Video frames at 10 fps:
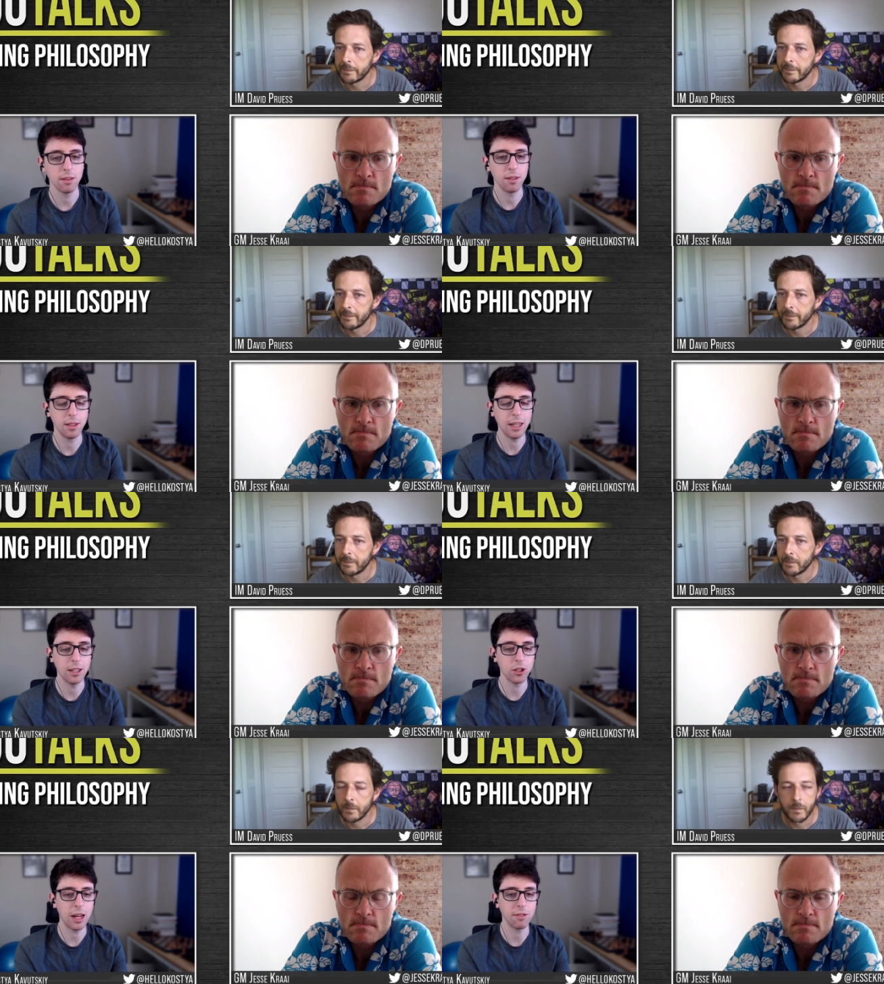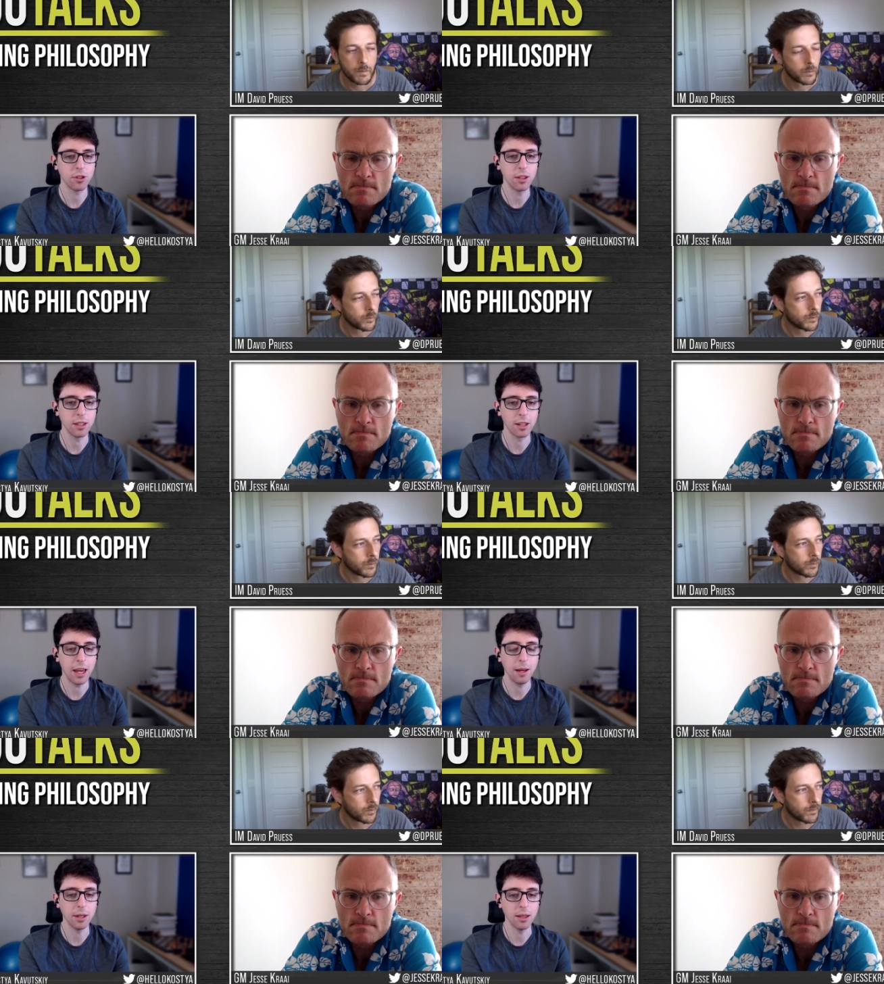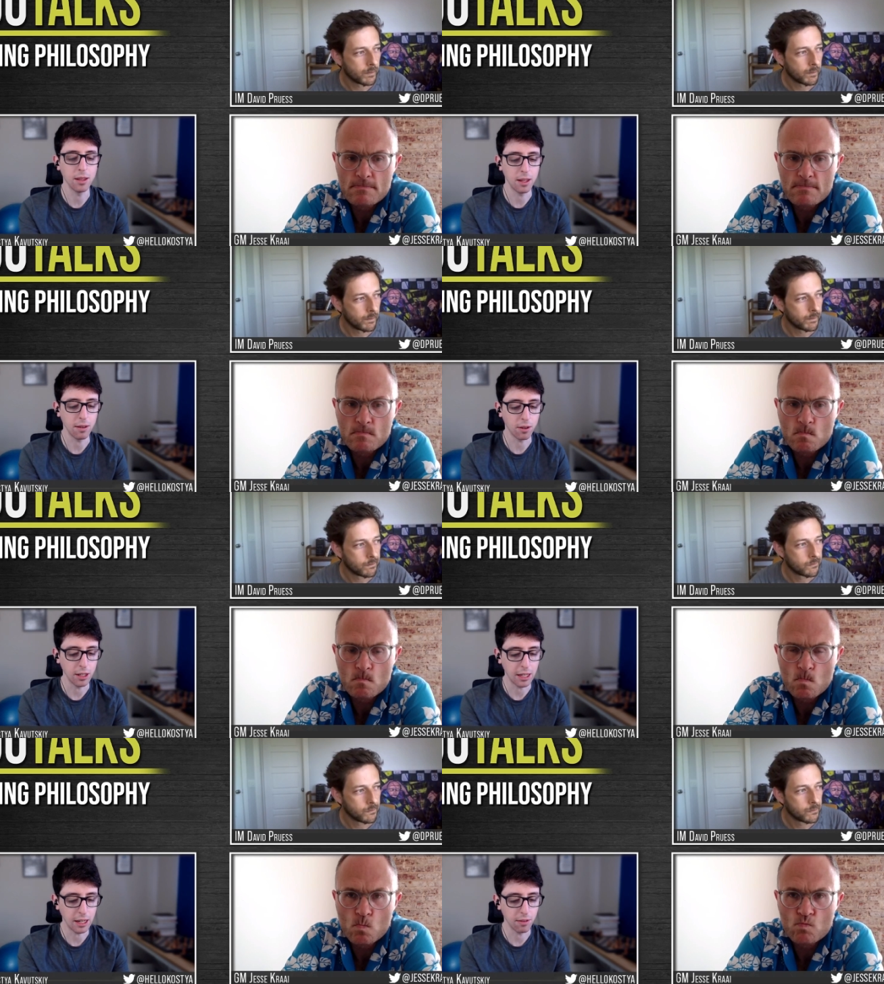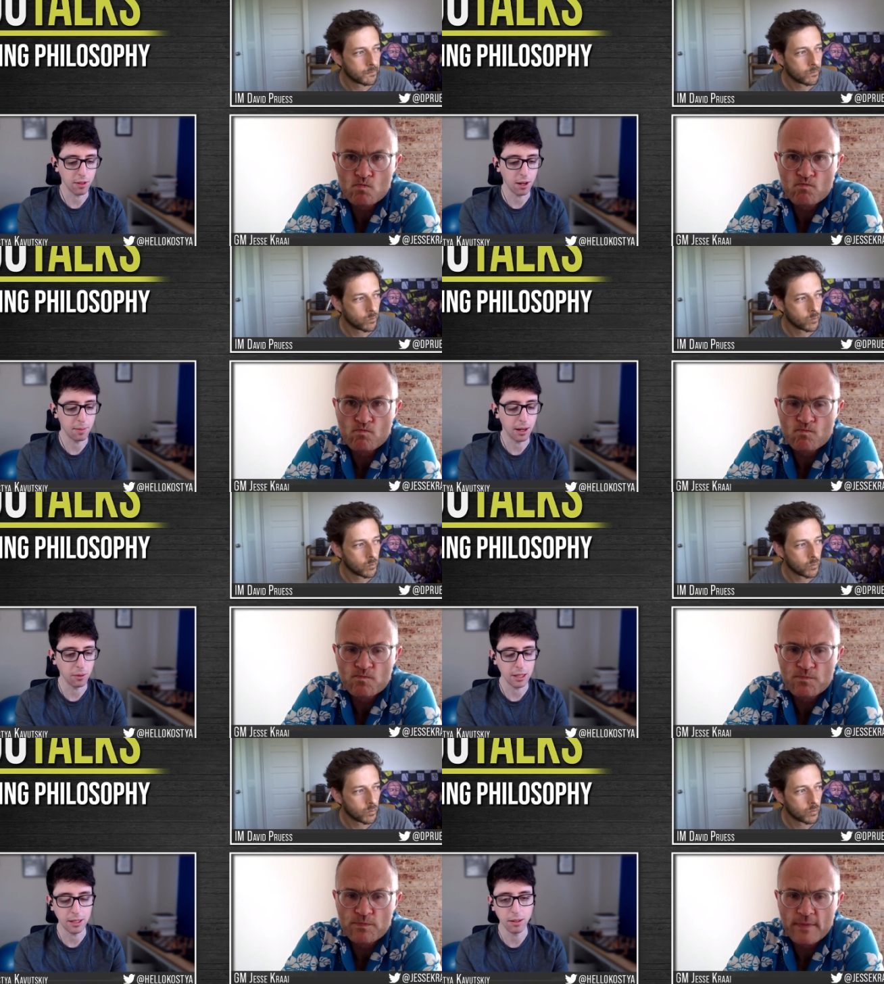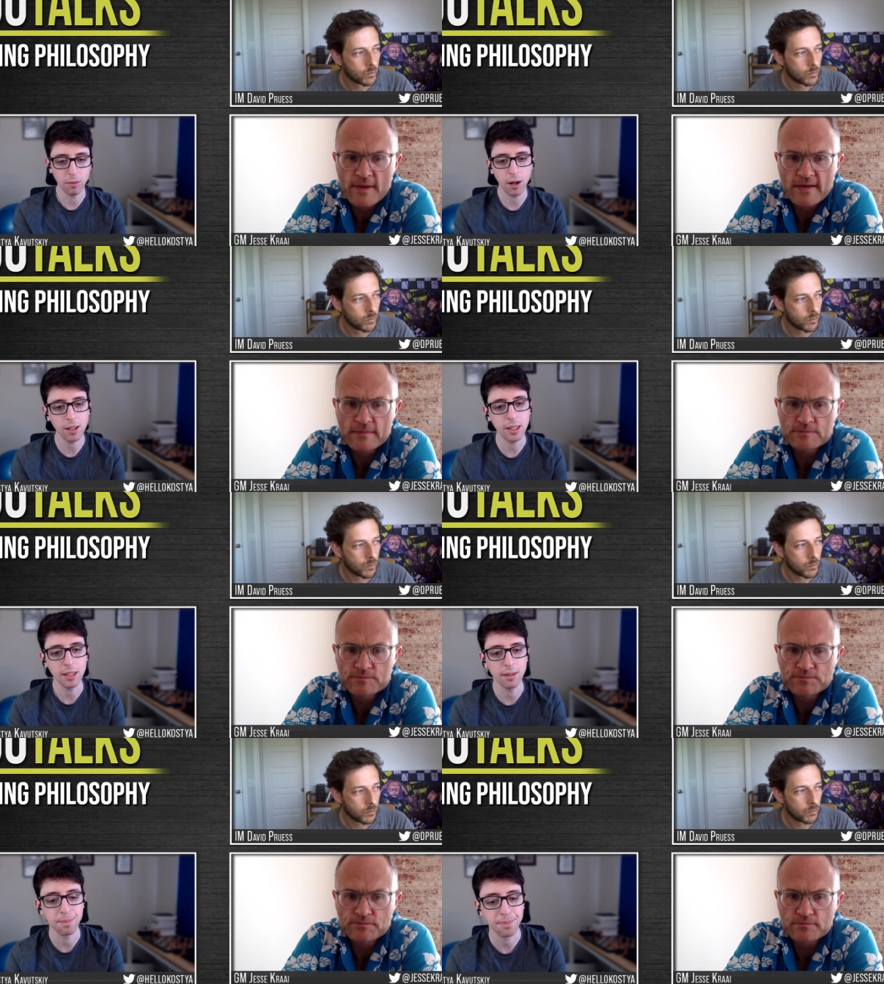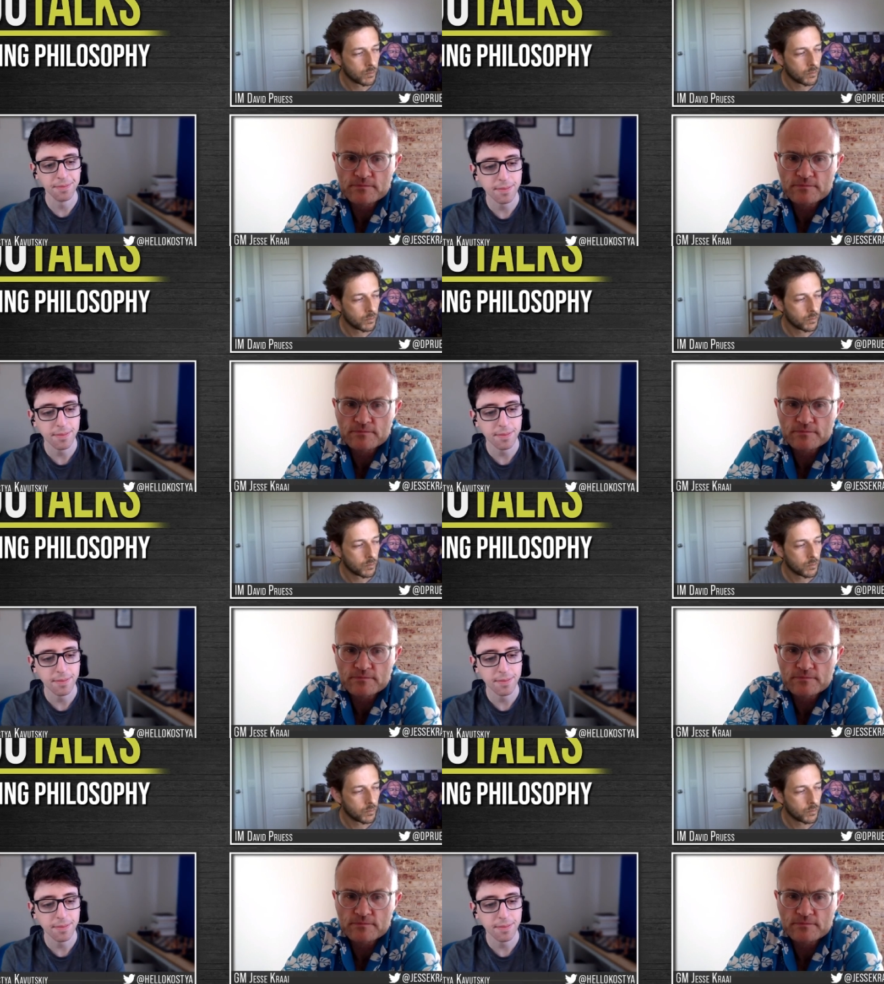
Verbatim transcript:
Speaker 1: the engine after their game and they've already kind of thought about what they did wrong and